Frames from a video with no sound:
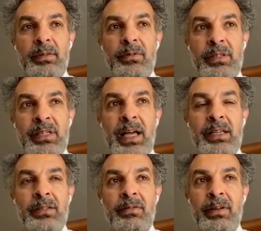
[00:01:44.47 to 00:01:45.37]

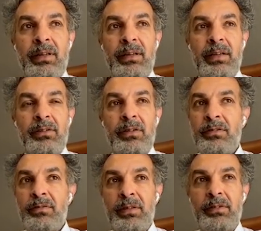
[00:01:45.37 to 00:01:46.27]
disaster, and
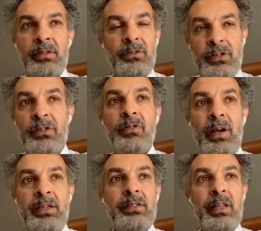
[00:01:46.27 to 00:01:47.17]
it's a
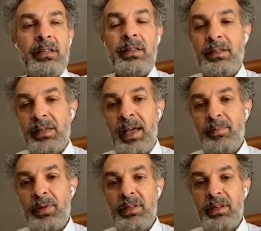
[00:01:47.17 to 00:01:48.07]
disgrace that it's
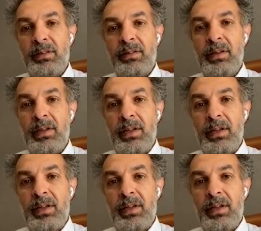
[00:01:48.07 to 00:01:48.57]
happened and